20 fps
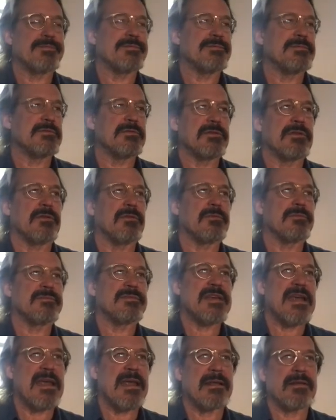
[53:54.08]
you know,
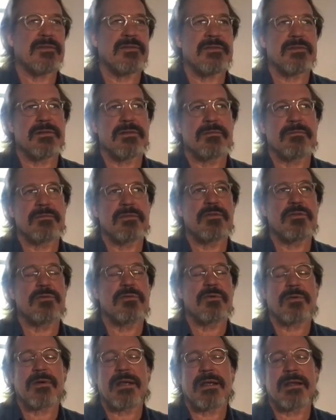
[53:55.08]
tanks in
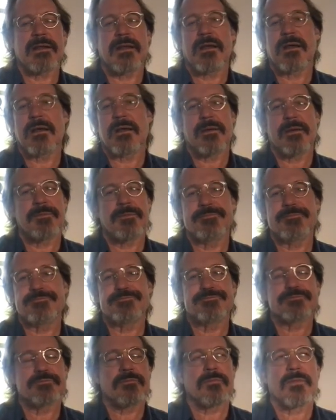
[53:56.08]
Ukraine um,
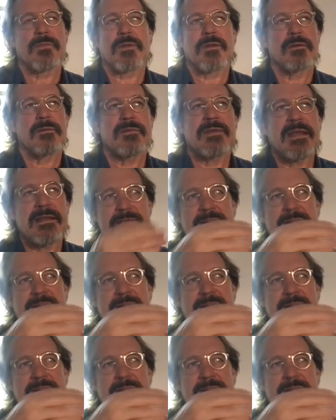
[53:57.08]
takes